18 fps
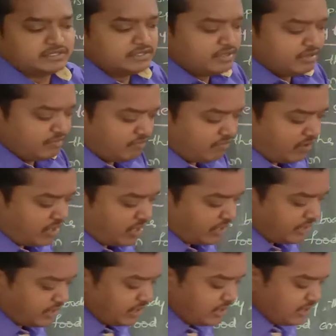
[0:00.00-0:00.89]

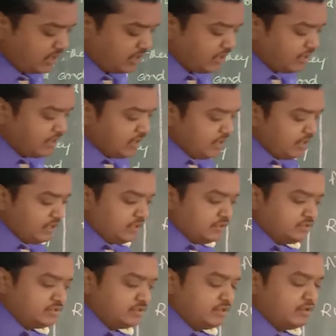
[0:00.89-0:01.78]
Water,
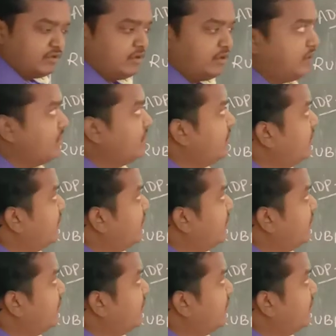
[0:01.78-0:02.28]
so